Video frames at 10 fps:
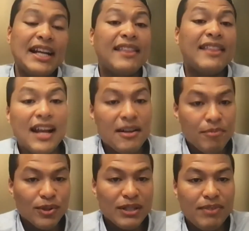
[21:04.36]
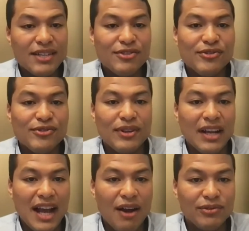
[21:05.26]
I think an important part is also
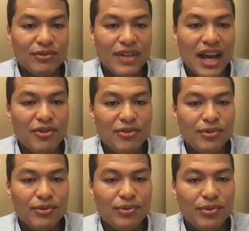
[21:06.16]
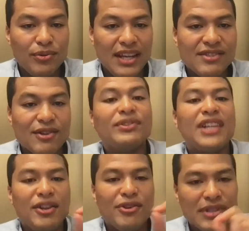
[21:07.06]
how you do this
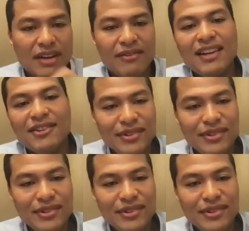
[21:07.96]
continuously, right?